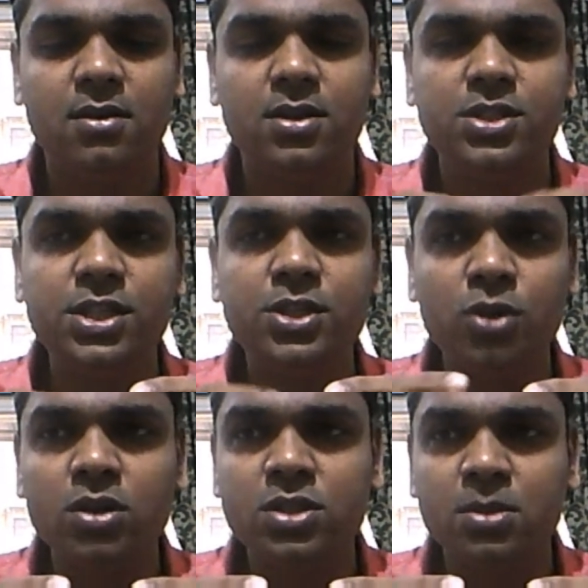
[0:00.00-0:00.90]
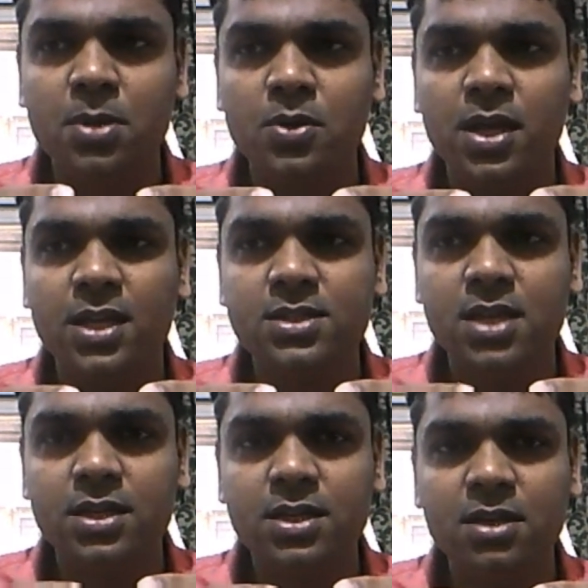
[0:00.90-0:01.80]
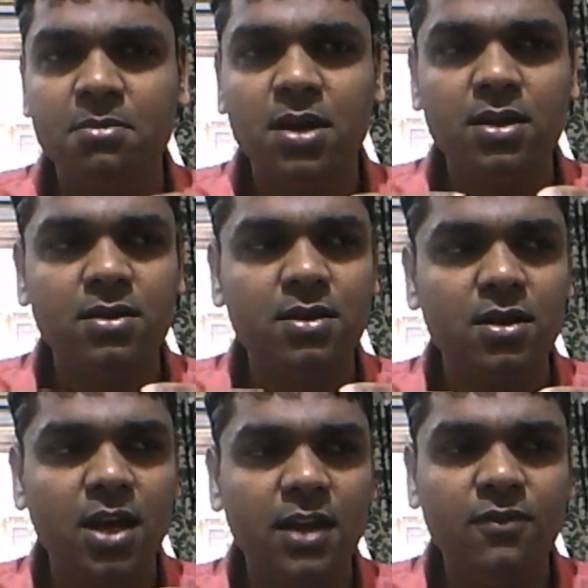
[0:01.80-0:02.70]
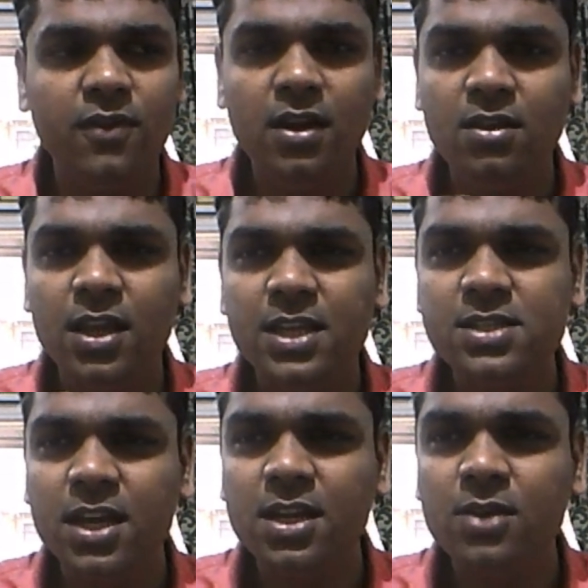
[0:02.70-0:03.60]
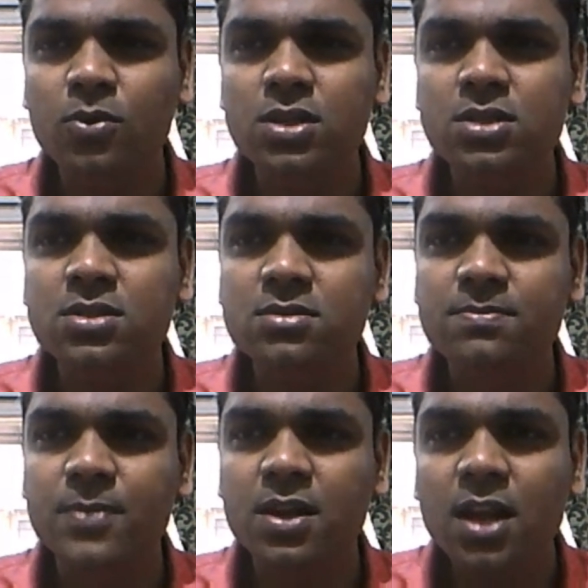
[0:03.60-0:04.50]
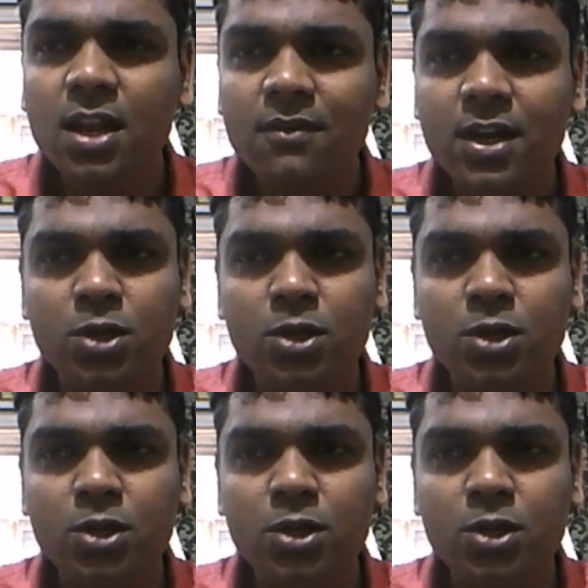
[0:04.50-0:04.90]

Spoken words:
She talks about anxiety, but I felt the anxiety was relevant